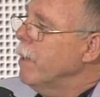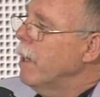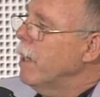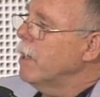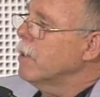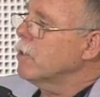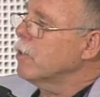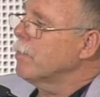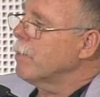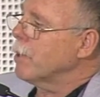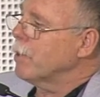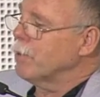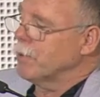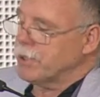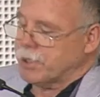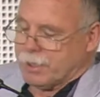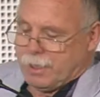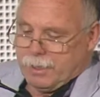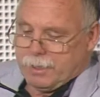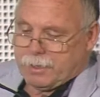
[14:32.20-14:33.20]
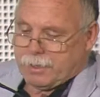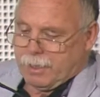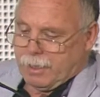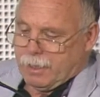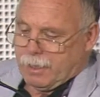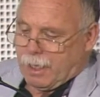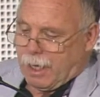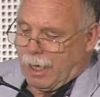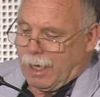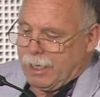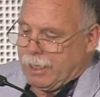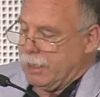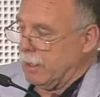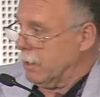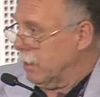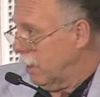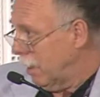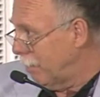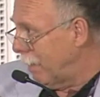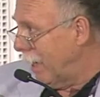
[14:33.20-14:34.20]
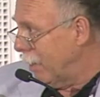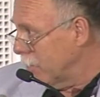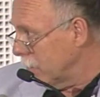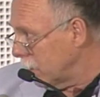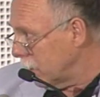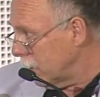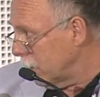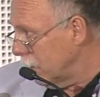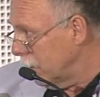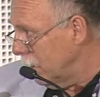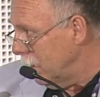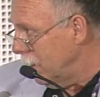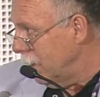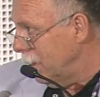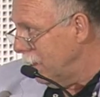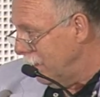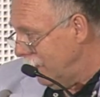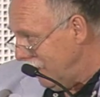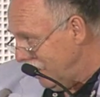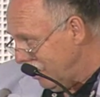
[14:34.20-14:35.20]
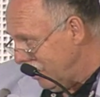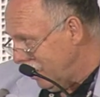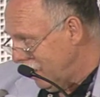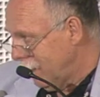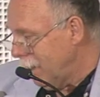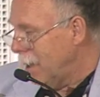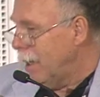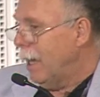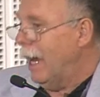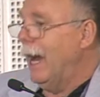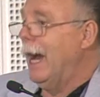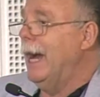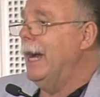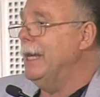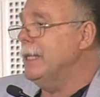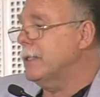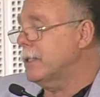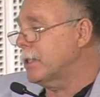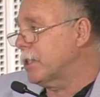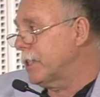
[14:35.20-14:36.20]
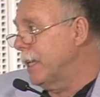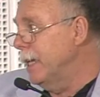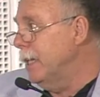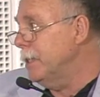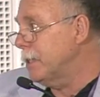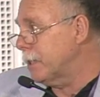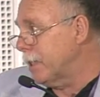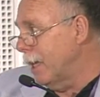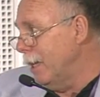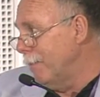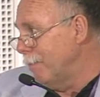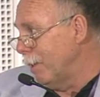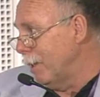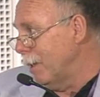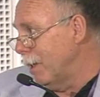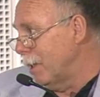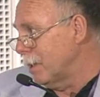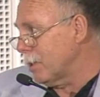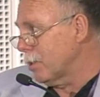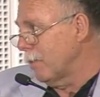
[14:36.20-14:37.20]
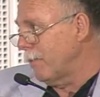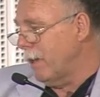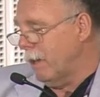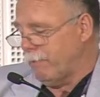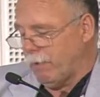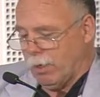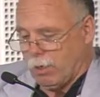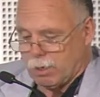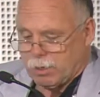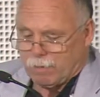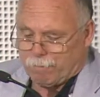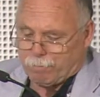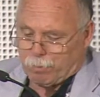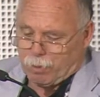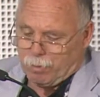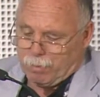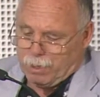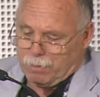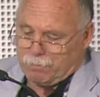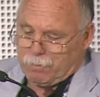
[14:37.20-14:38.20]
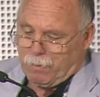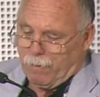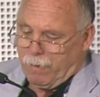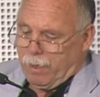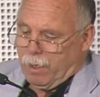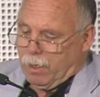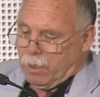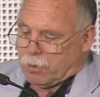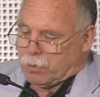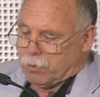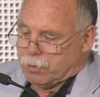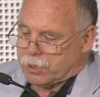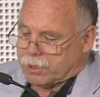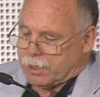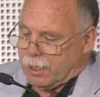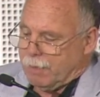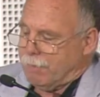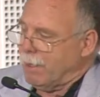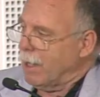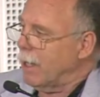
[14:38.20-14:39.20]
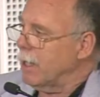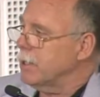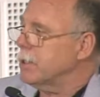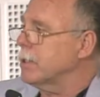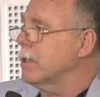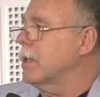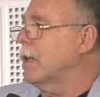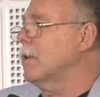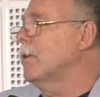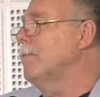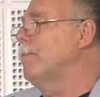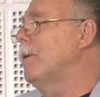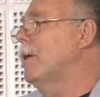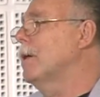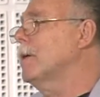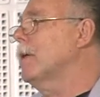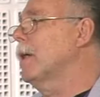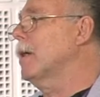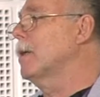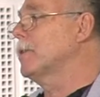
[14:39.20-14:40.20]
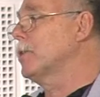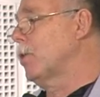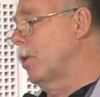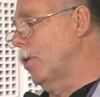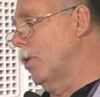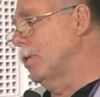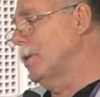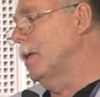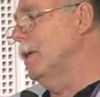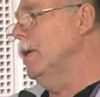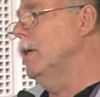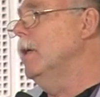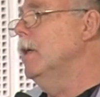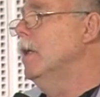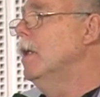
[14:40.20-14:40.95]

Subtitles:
and to use this in higher amount and still stable. So we have a lot of problem to stabilize the nanoparticles colloidally